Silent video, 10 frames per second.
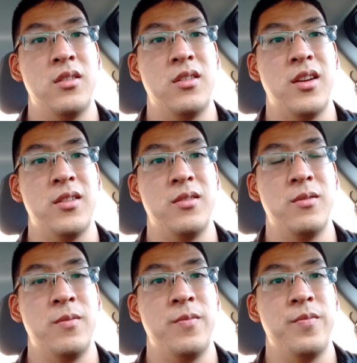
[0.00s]

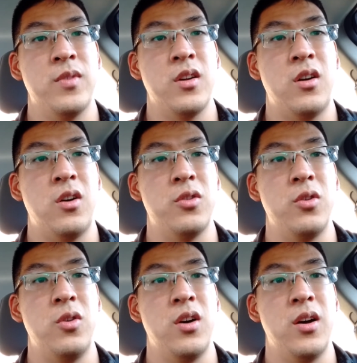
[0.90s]
Then I'll
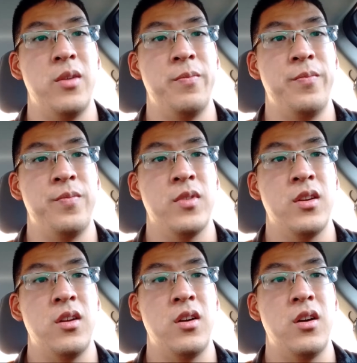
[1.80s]
do
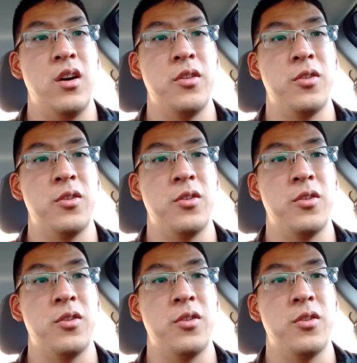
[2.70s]
other